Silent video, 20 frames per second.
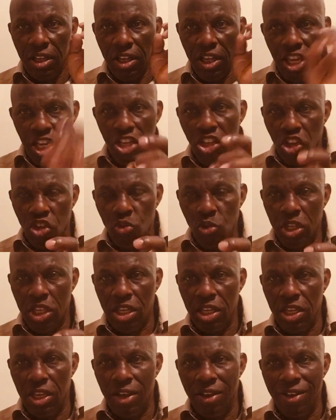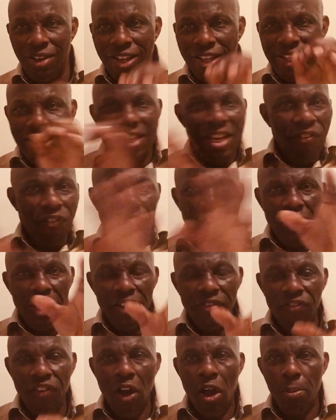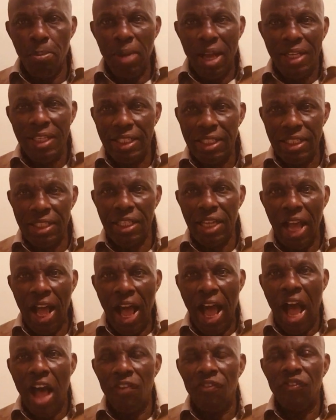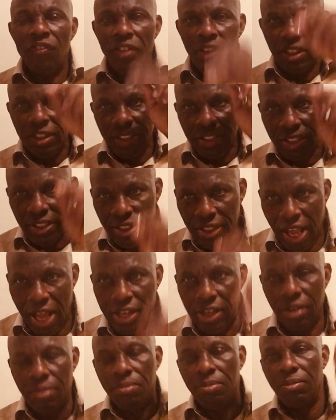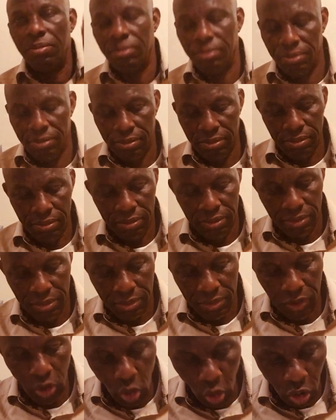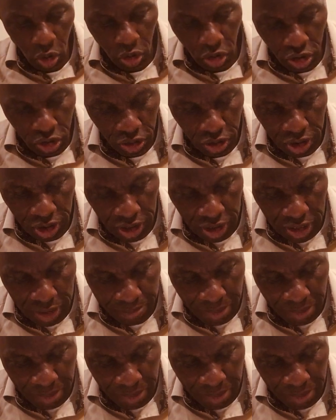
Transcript: iniquity and different formality of Sodom look good in the